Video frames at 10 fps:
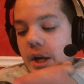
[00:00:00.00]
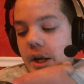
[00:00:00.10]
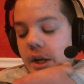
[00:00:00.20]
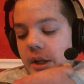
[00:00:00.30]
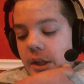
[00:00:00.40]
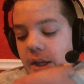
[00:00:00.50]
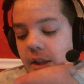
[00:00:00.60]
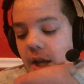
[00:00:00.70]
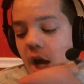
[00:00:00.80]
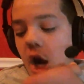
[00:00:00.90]
Click
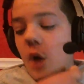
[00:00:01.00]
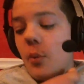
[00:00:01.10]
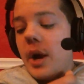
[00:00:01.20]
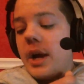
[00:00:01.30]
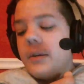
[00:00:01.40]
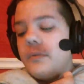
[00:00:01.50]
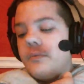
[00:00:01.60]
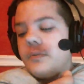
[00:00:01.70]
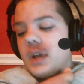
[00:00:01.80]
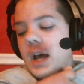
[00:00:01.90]
that. Oh, wait.
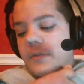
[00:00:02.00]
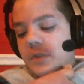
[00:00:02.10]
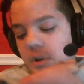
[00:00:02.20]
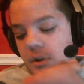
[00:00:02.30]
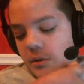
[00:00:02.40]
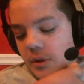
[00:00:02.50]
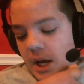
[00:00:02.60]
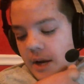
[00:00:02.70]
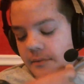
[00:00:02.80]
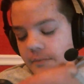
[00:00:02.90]
After you do
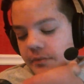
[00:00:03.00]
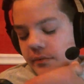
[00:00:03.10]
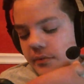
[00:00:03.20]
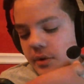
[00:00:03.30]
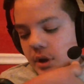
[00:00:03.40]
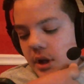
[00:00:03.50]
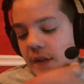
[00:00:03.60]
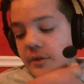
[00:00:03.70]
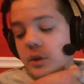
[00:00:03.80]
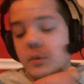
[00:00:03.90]
that, you're going to,
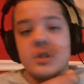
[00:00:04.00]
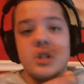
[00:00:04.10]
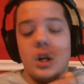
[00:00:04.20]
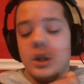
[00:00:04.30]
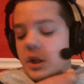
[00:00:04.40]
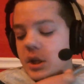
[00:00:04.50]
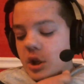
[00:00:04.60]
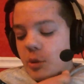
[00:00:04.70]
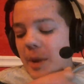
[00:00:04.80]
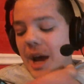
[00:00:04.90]
after you install it, you're going
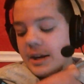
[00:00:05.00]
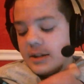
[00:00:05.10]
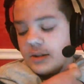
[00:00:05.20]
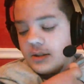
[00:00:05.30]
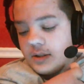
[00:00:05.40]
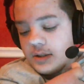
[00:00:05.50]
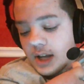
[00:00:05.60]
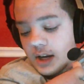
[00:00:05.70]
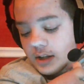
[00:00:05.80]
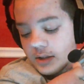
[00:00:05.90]
to go back to
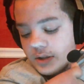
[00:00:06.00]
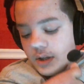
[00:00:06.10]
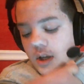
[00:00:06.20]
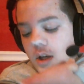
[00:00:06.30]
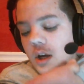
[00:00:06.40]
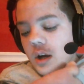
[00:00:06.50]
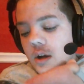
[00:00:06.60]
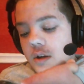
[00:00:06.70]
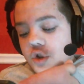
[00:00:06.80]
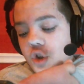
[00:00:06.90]
settings,
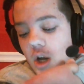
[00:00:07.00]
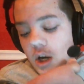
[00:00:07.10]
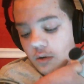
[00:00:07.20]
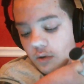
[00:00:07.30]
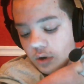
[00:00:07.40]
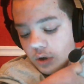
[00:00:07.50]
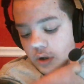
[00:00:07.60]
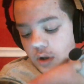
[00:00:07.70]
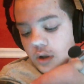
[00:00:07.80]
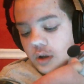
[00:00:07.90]
general,
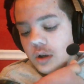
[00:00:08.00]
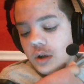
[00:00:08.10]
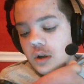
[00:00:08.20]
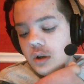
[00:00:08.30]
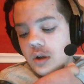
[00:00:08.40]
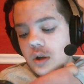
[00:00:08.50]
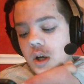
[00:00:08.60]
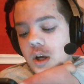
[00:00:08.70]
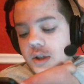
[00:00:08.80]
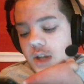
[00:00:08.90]

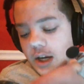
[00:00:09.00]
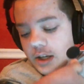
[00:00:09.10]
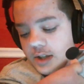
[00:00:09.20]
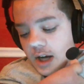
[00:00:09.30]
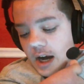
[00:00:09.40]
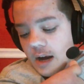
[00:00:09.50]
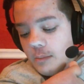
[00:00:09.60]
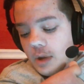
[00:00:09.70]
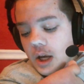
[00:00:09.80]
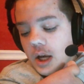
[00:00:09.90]
date and time,
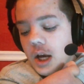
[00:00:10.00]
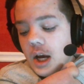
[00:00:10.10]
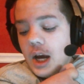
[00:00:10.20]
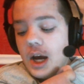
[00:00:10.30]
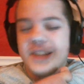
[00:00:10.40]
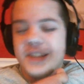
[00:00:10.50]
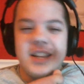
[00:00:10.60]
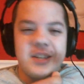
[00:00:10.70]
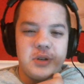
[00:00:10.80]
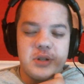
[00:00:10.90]
and it's
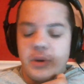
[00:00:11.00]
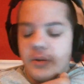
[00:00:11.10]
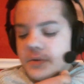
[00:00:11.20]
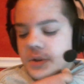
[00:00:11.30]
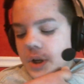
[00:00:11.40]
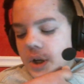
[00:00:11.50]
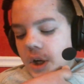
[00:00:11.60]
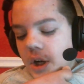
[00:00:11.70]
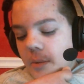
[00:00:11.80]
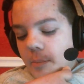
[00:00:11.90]
not 2012, so you're
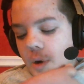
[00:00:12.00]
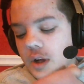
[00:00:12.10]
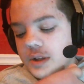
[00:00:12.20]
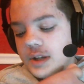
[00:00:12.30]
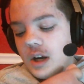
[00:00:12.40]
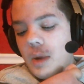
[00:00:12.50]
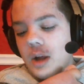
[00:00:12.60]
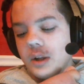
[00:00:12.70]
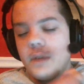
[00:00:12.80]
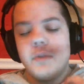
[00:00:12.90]
gonna put set
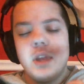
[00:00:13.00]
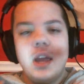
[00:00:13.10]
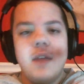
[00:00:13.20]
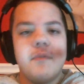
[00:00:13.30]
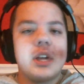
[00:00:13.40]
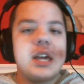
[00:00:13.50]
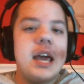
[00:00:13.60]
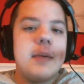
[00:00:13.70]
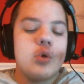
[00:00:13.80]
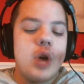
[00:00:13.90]
automatically. If the
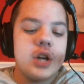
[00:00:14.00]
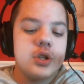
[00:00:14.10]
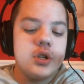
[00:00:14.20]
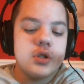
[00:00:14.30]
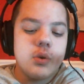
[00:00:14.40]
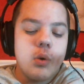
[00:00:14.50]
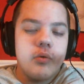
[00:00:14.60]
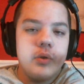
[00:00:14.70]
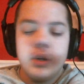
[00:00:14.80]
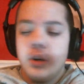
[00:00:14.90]
game crashes,
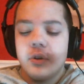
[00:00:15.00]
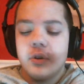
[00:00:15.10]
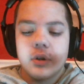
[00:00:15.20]
or if your